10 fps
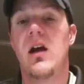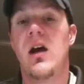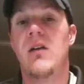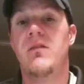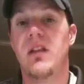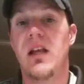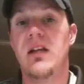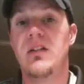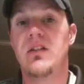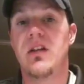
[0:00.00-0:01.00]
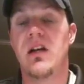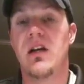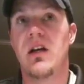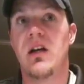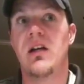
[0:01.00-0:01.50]
Velez
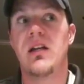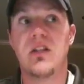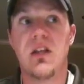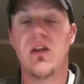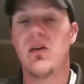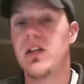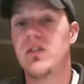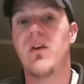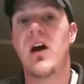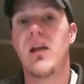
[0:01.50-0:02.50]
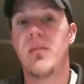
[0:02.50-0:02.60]
is in there and he's fine.